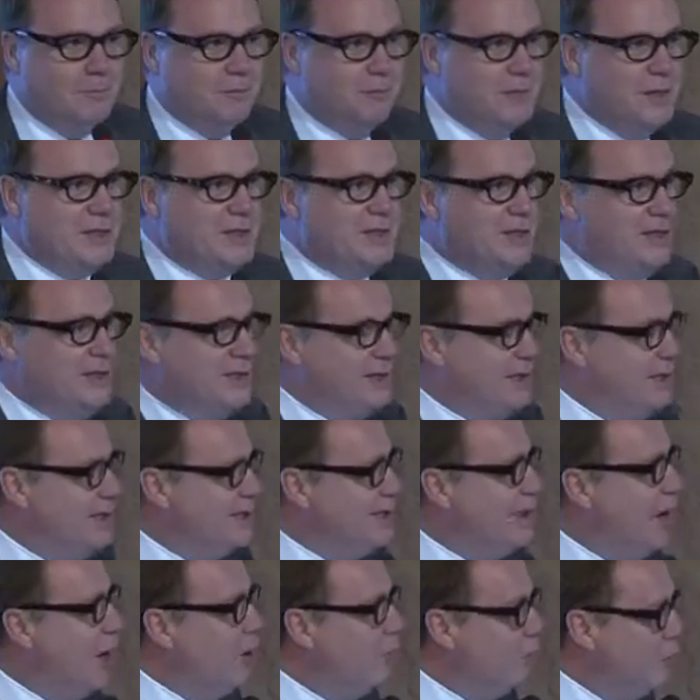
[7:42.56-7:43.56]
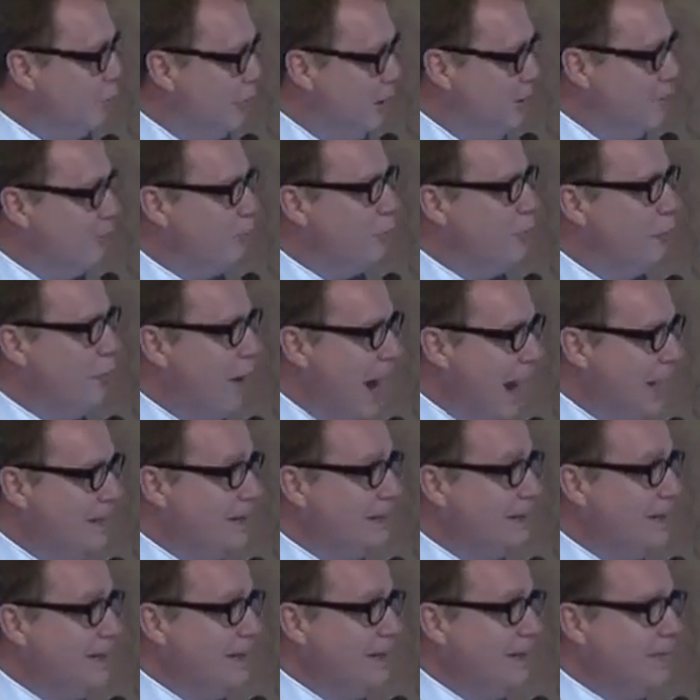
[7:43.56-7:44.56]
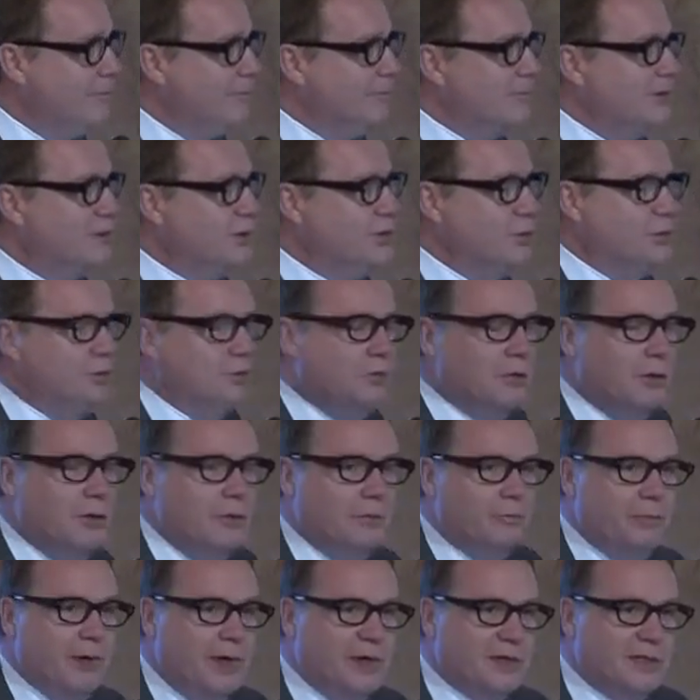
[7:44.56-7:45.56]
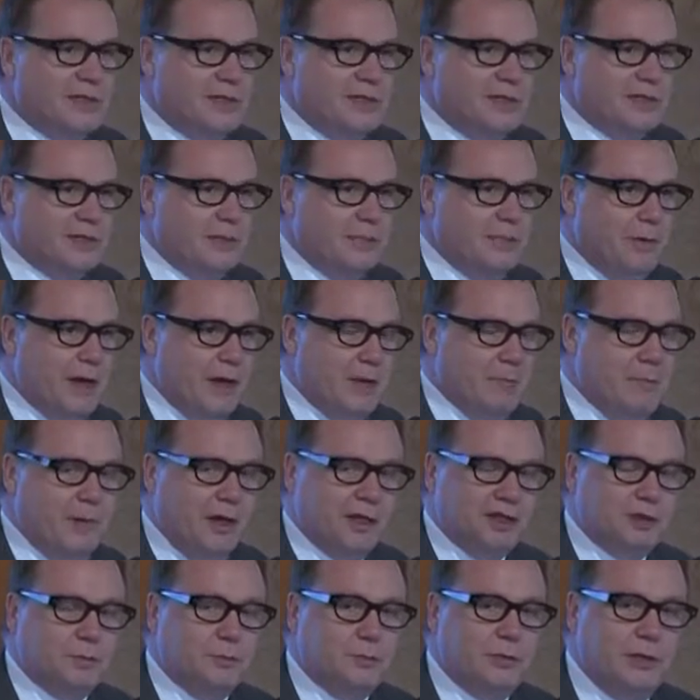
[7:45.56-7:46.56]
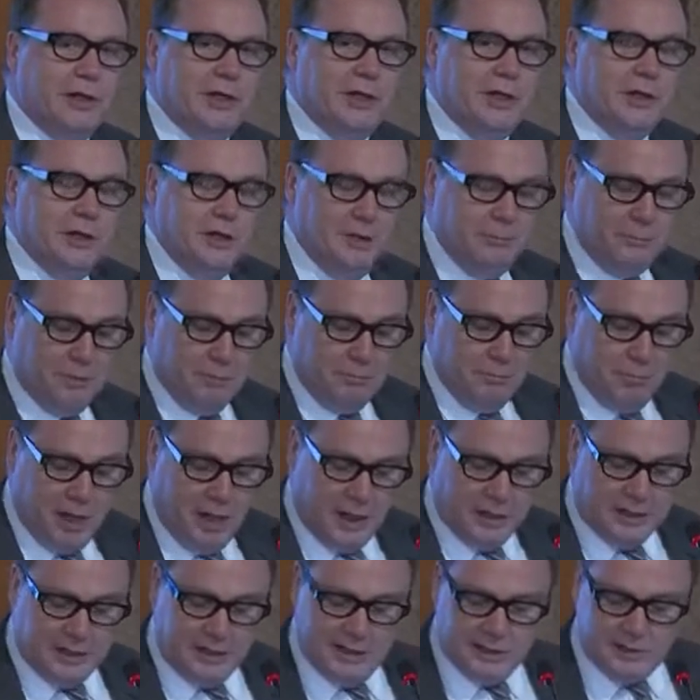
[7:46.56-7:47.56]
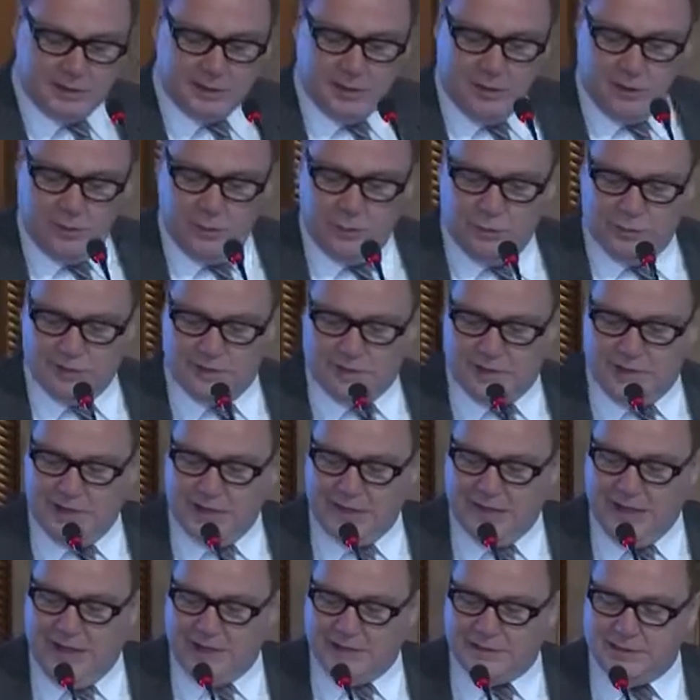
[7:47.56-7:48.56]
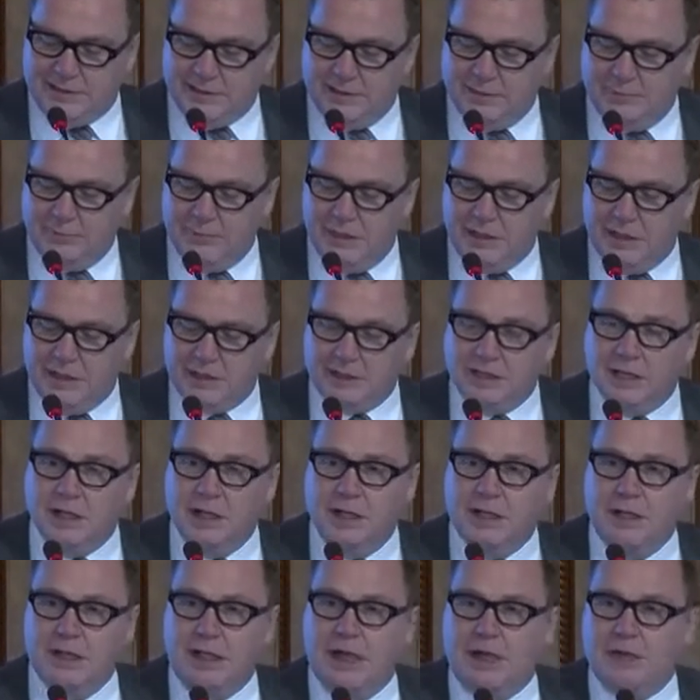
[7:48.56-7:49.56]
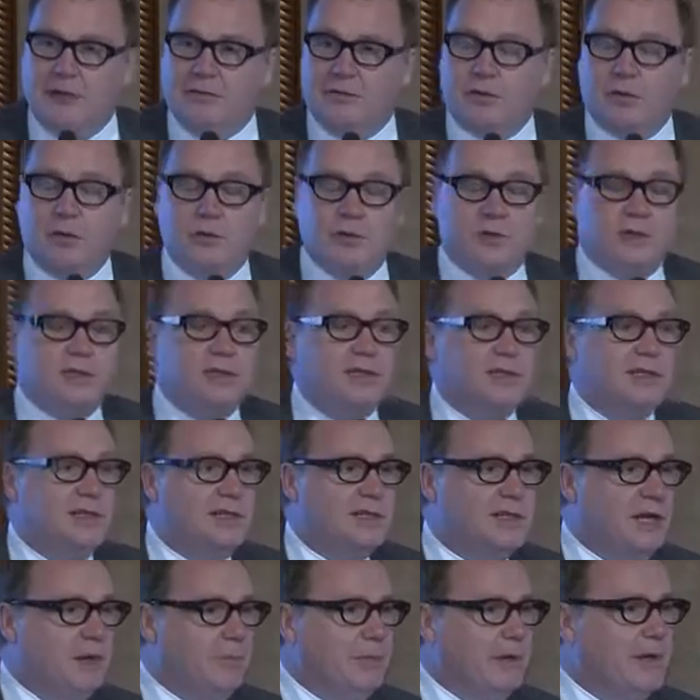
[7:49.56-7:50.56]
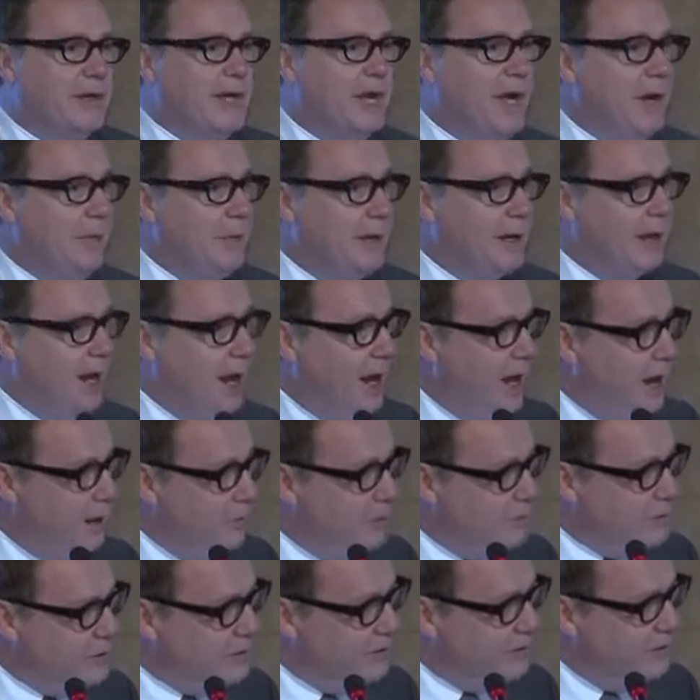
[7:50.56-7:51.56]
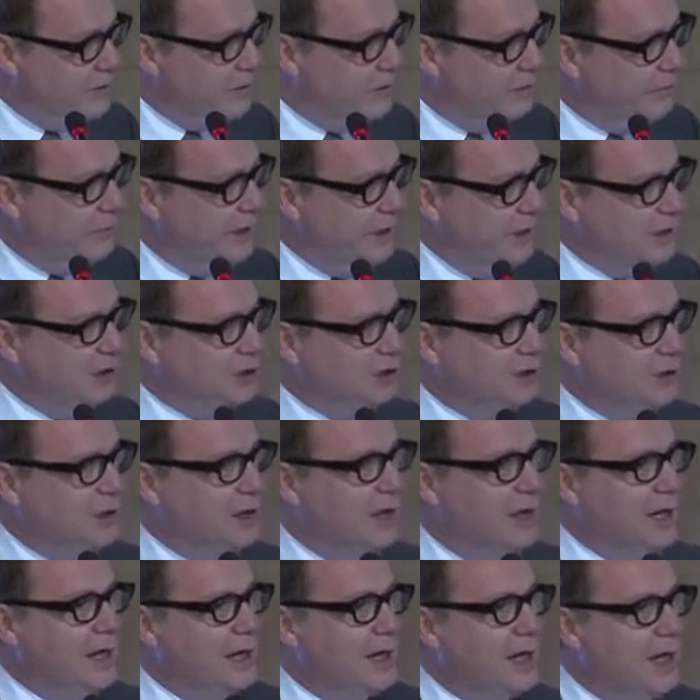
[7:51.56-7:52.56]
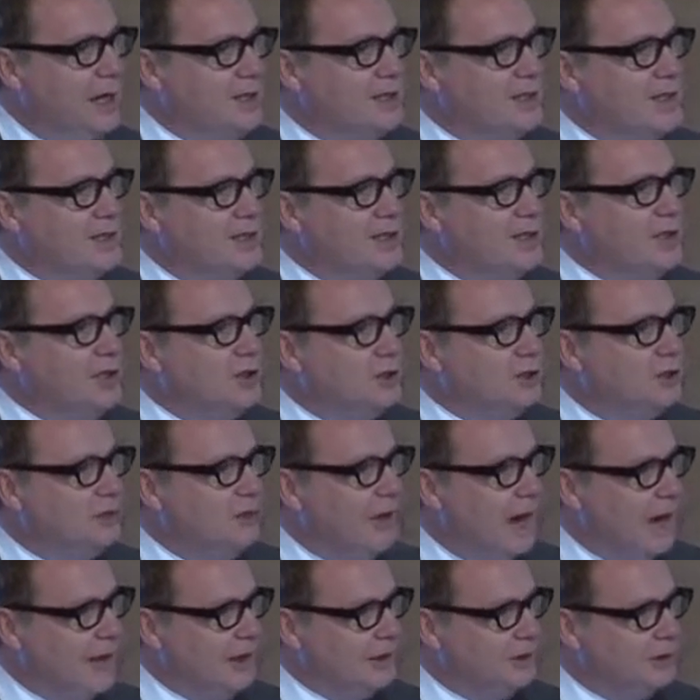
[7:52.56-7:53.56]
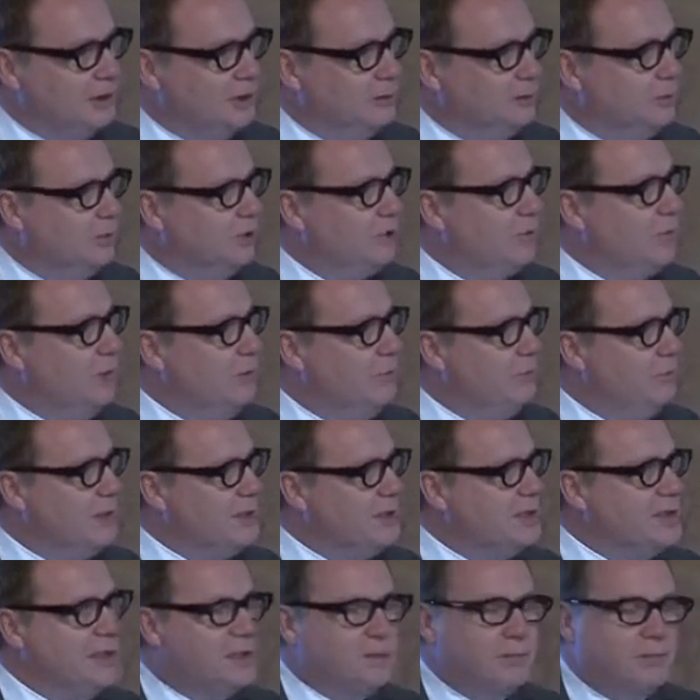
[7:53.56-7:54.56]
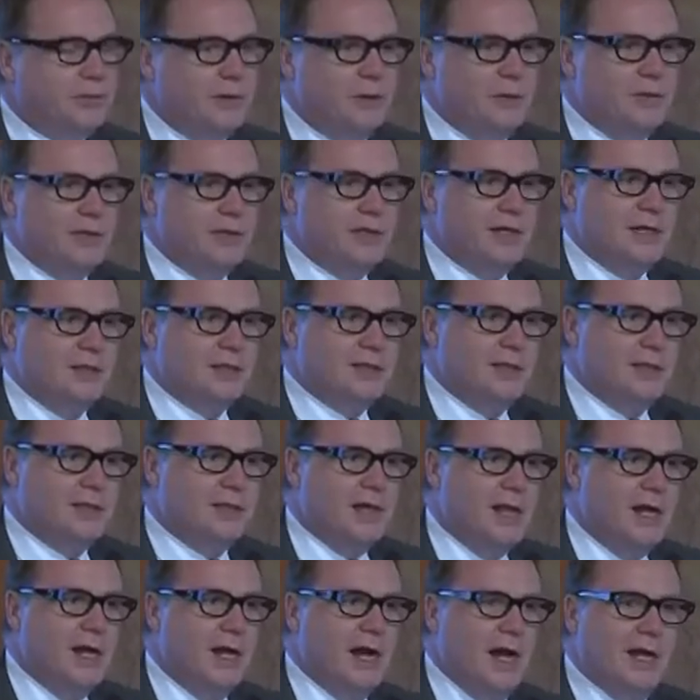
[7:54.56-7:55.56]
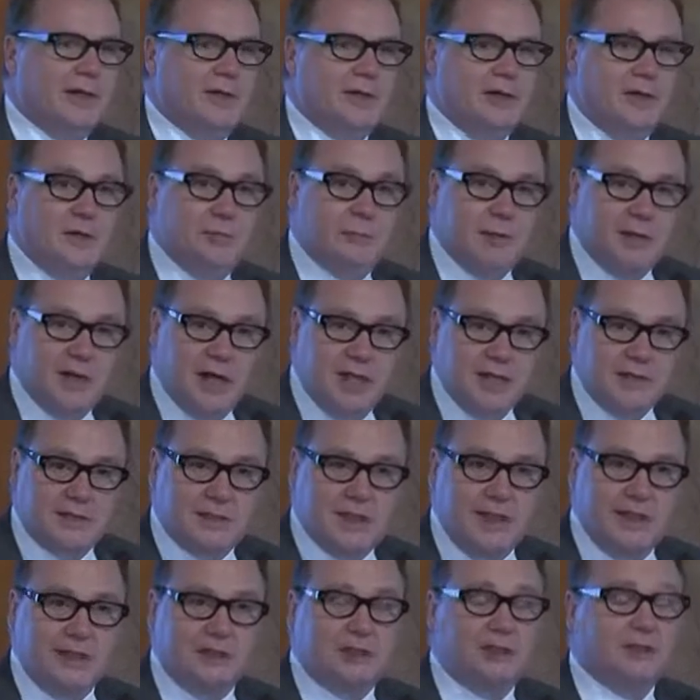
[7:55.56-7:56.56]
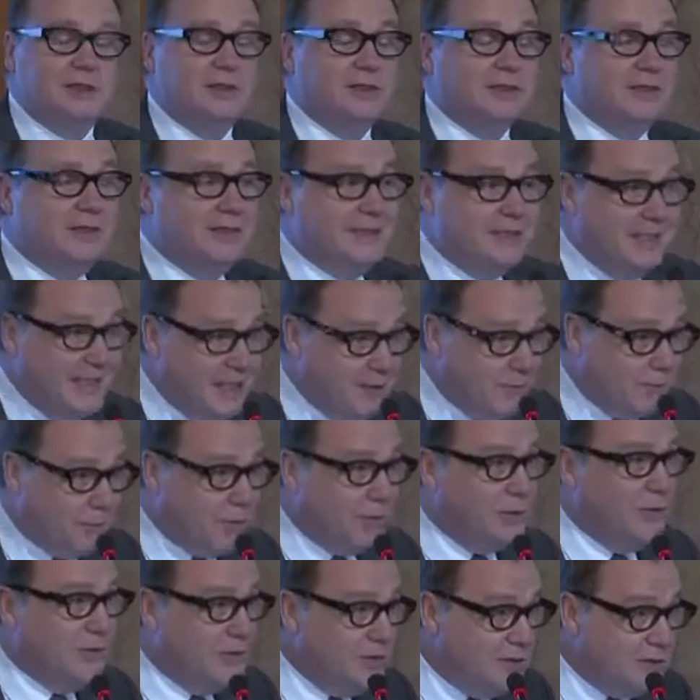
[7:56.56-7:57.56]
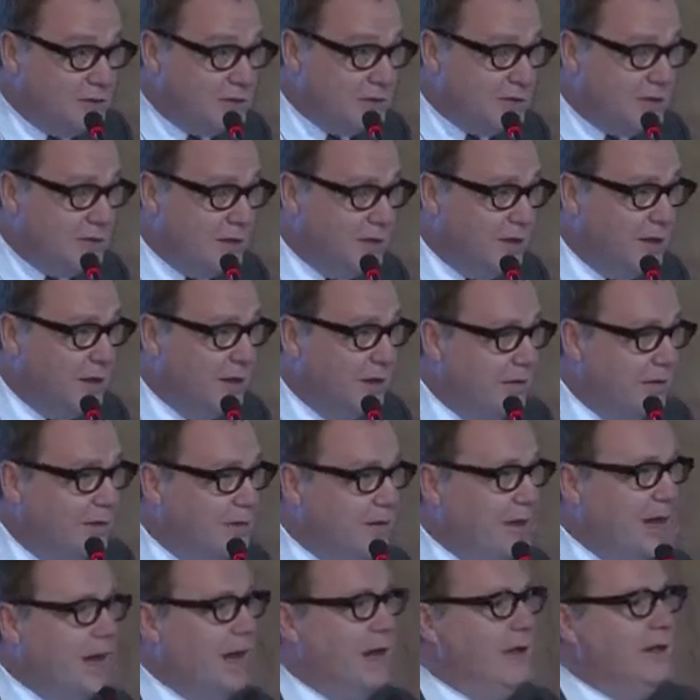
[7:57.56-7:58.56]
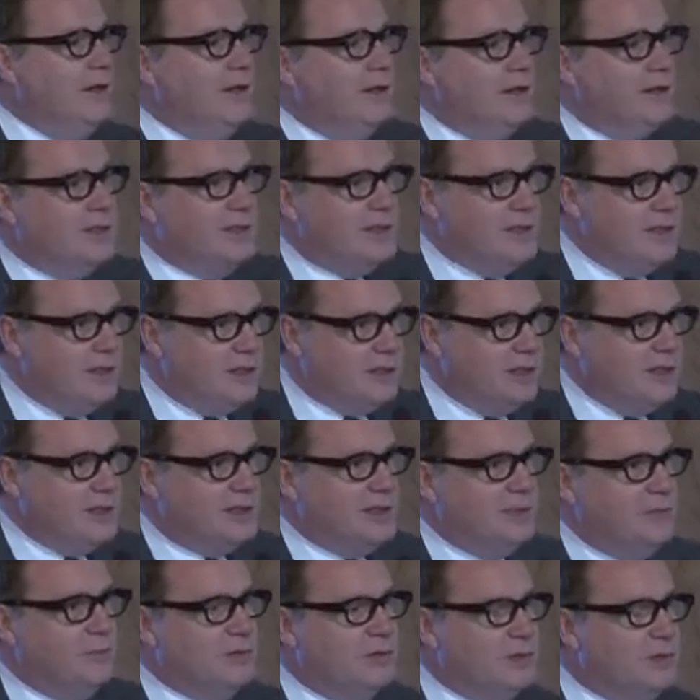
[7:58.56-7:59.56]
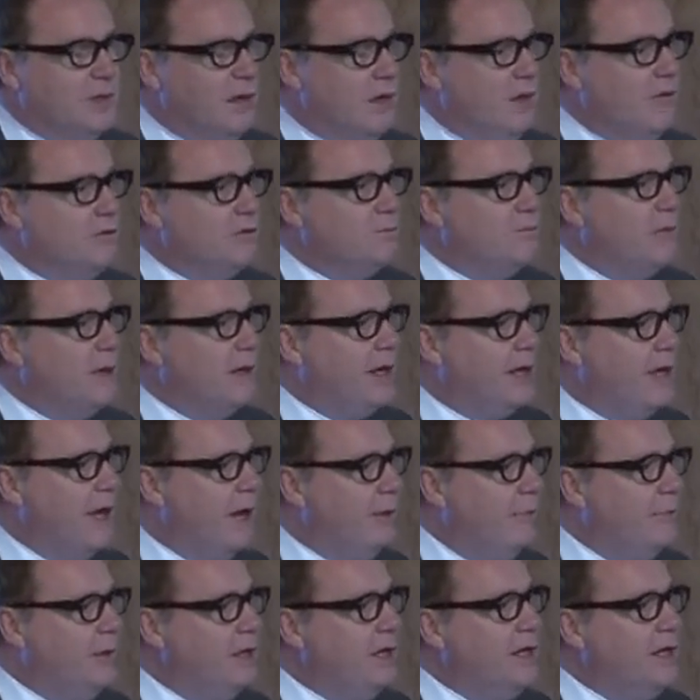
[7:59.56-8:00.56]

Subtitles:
Businesses are rebranding to participate much more in urban markets. We'll see that in a minute. And of course, cities are becoming hubs of innovation. As this interaction between business processes and urbanization deepens, then cities themselves become